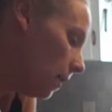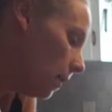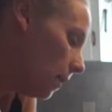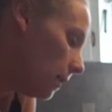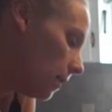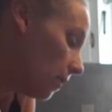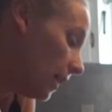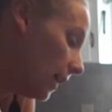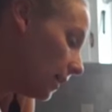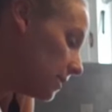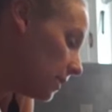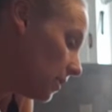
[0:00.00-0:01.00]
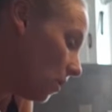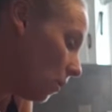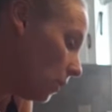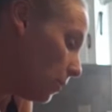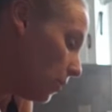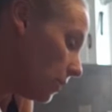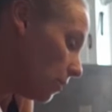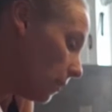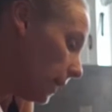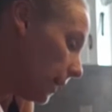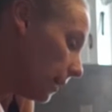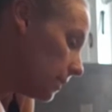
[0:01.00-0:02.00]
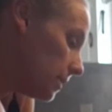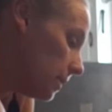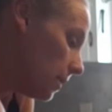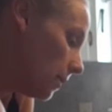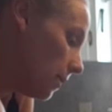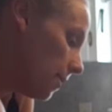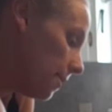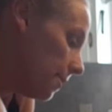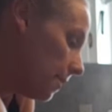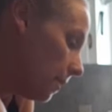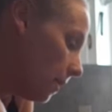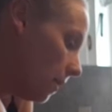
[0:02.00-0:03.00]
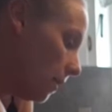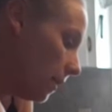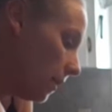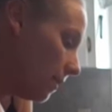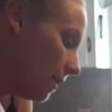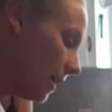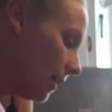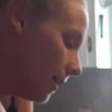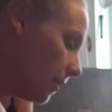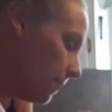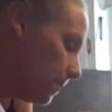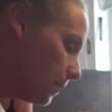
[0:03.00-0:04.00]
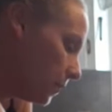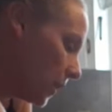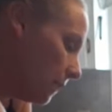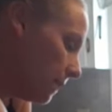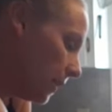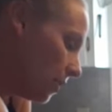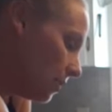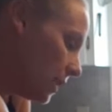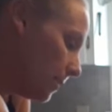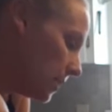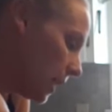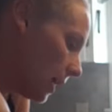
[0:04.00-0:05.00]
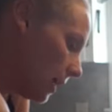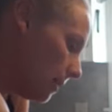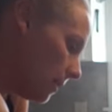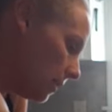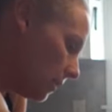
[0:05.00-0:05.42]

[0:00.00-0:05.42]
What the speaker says: and the rings. And you only put the rings on like fingertip tight. You